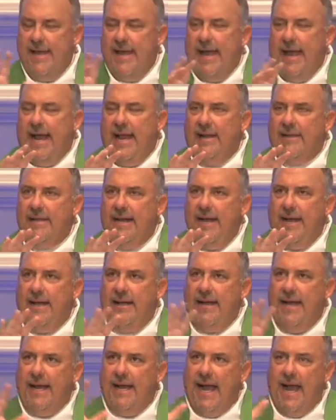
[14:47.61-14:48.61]
And
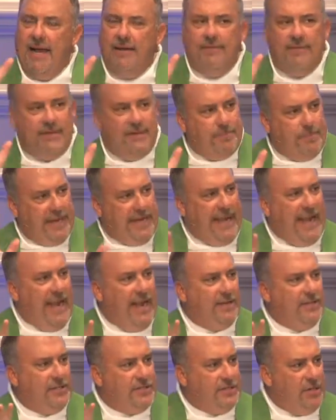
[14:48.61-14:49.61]
I
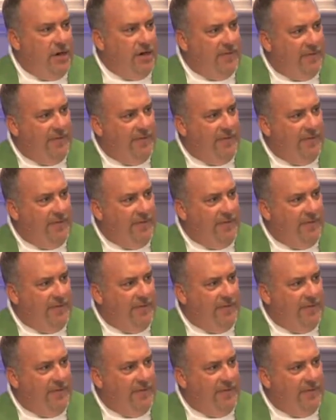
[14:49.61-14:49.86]
began to start